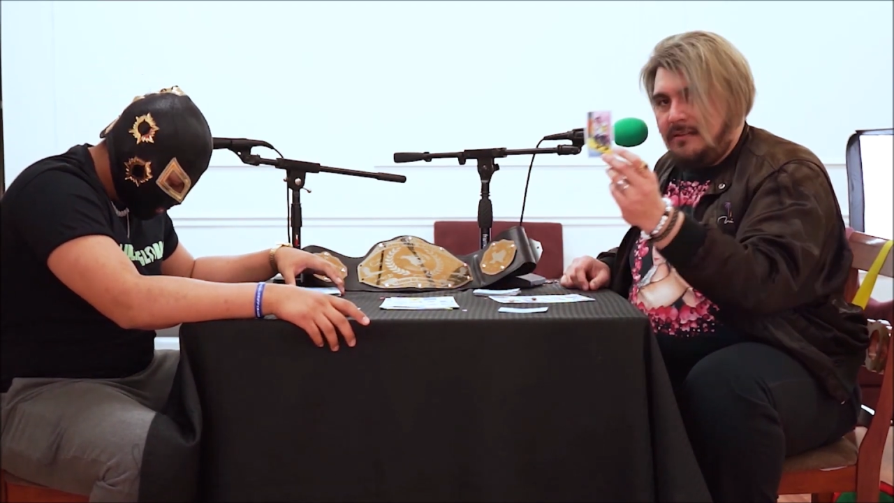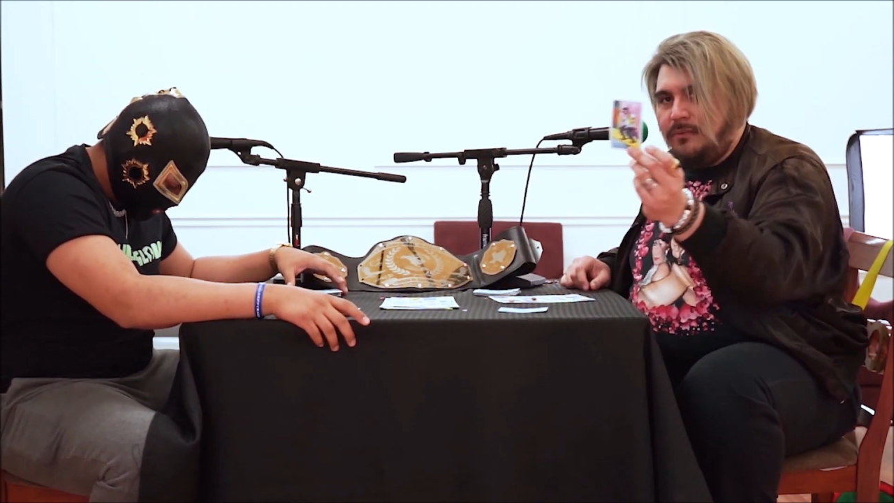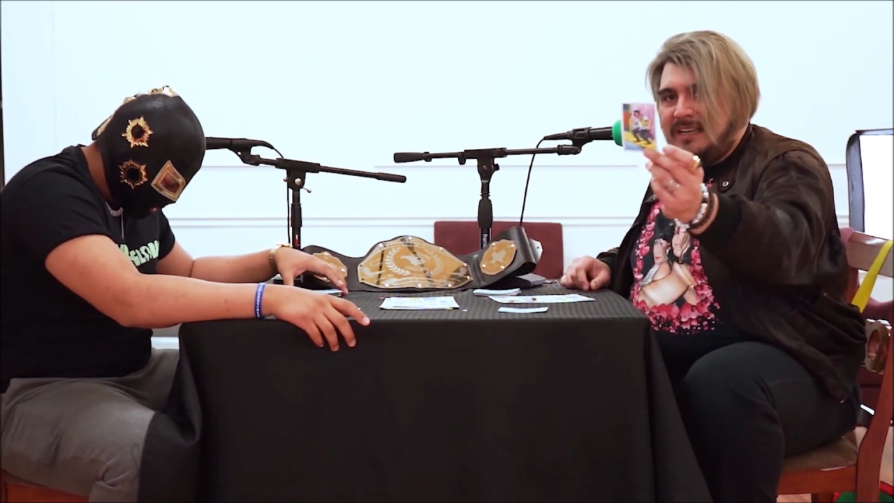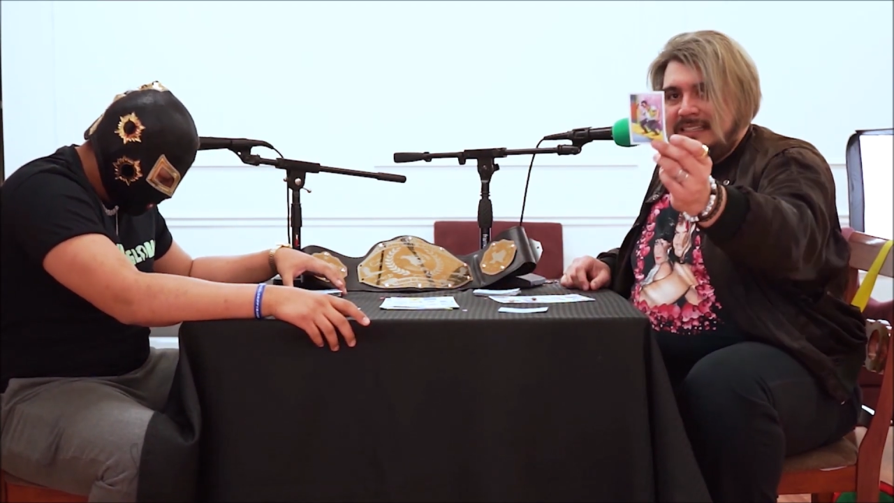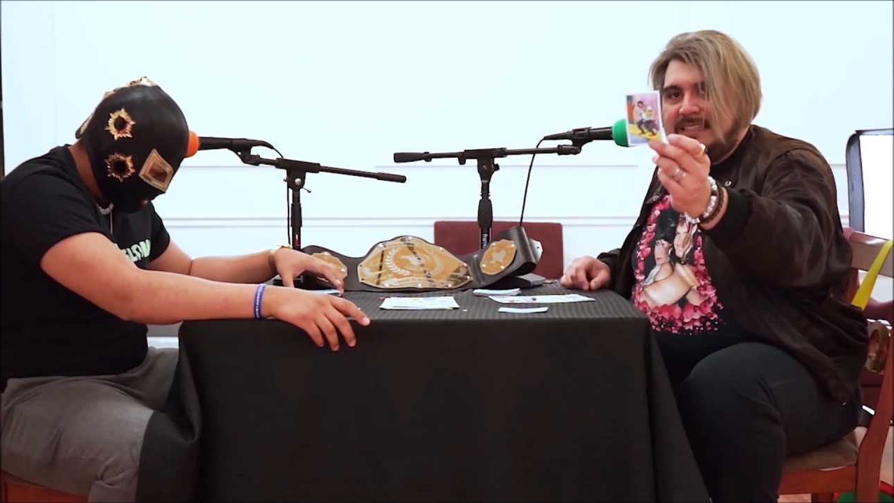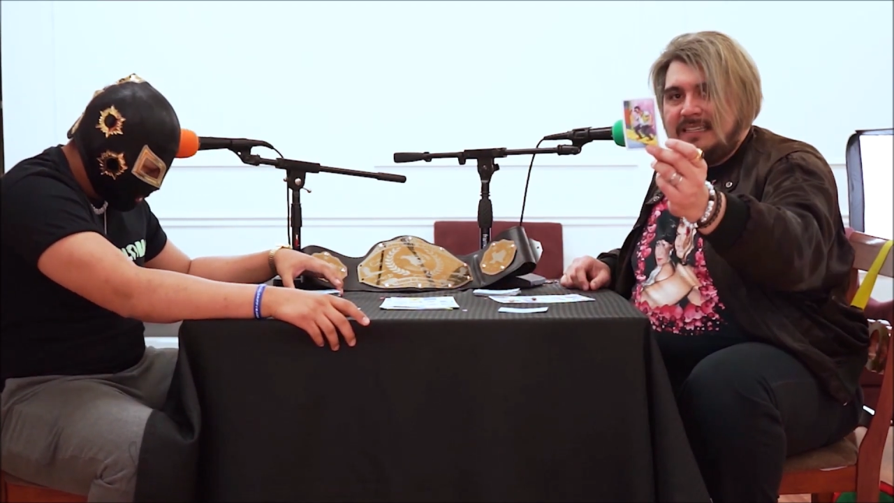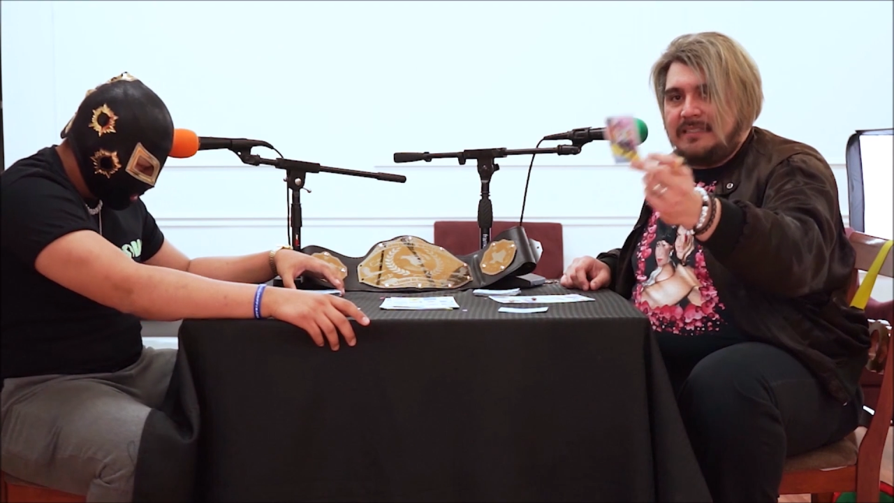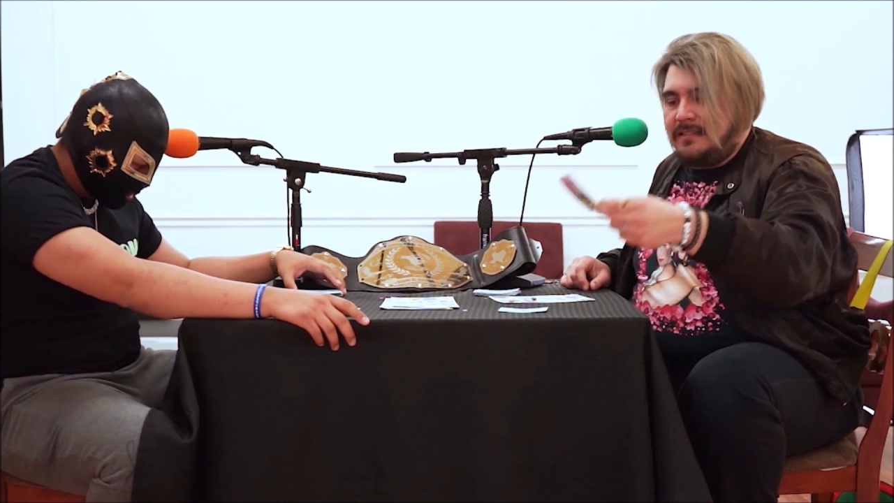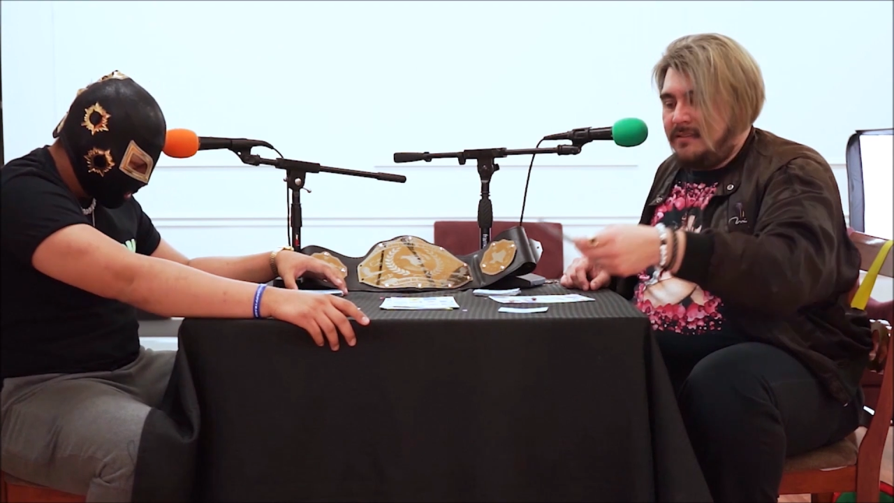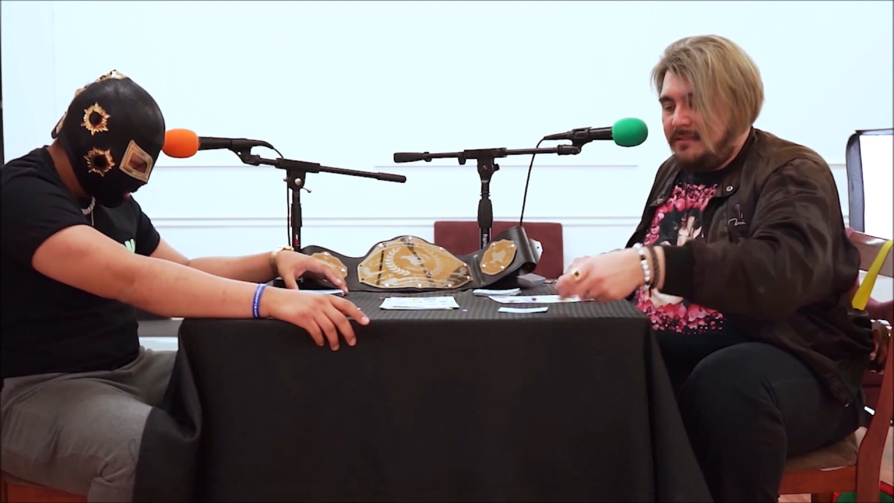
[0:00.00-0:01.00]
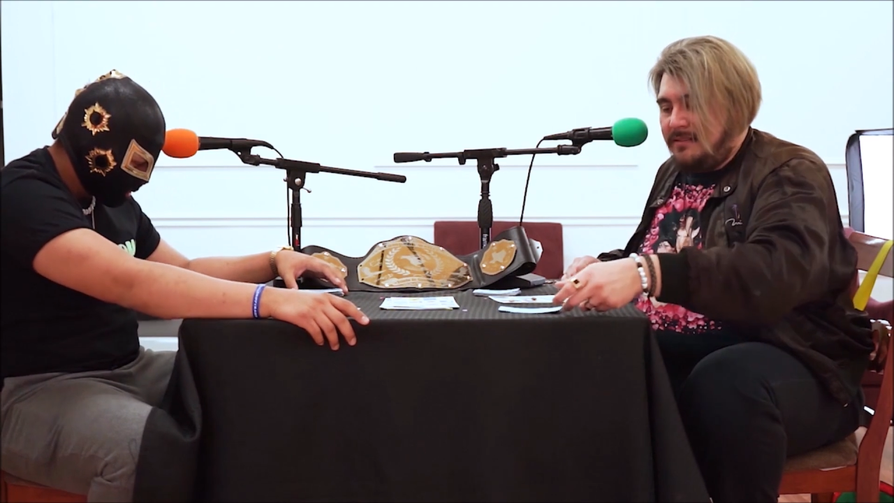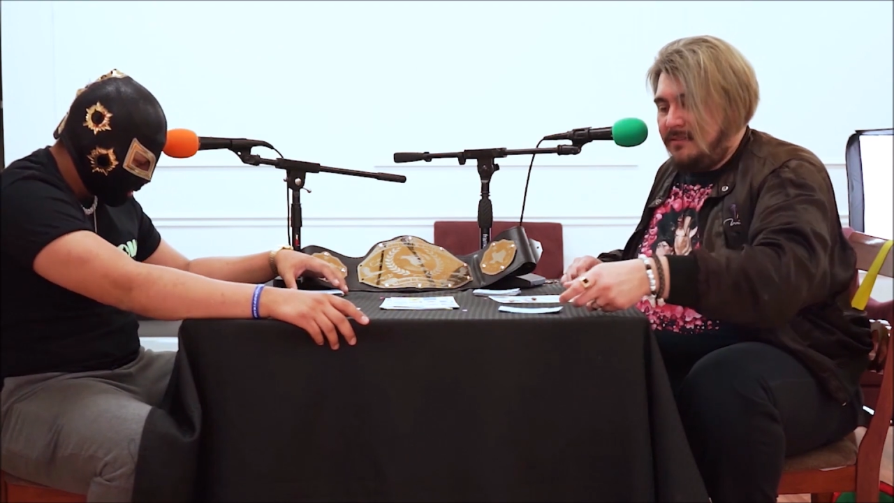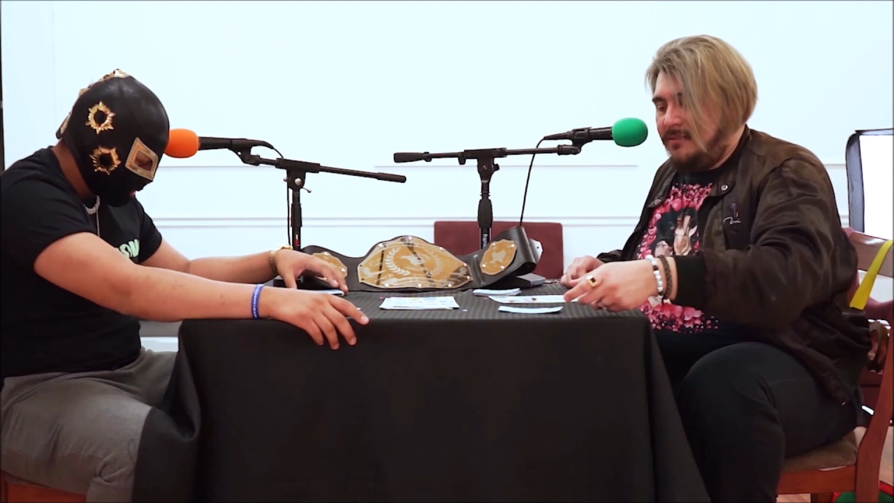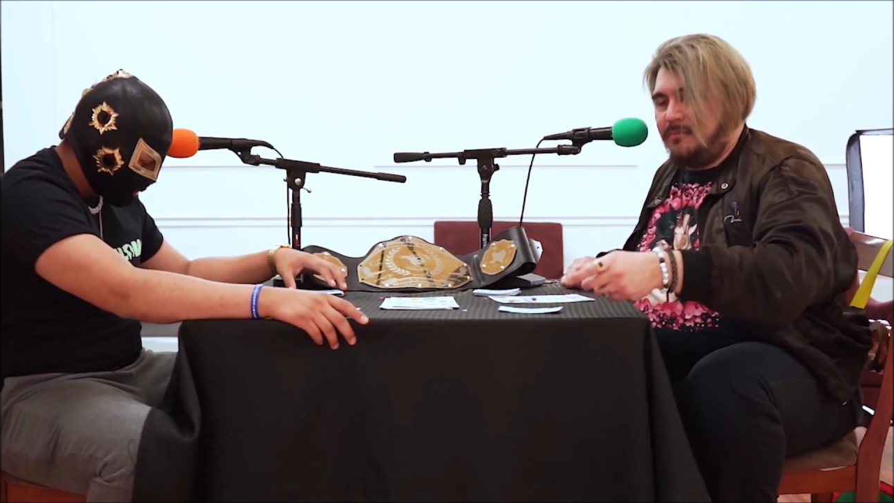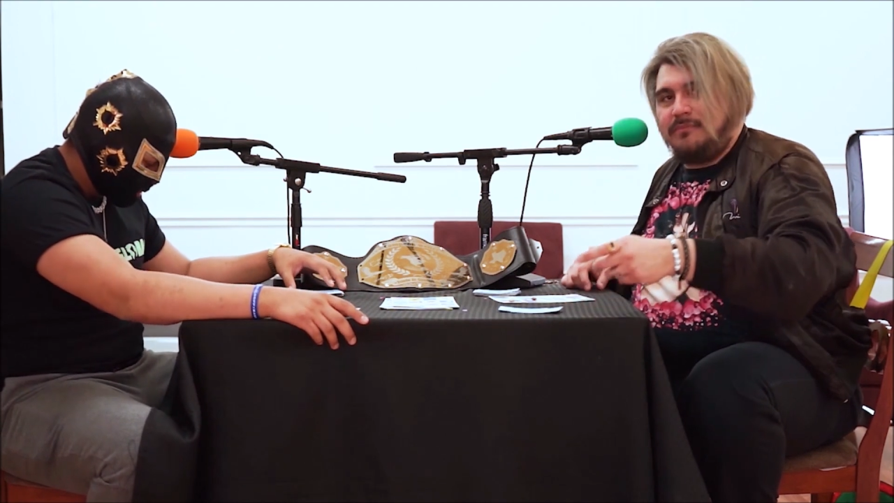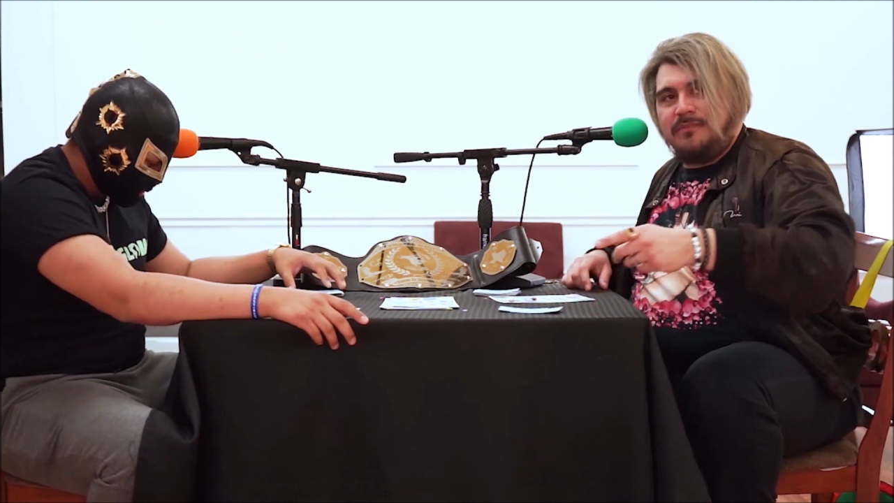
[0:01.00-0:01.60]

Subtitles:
What is this? You're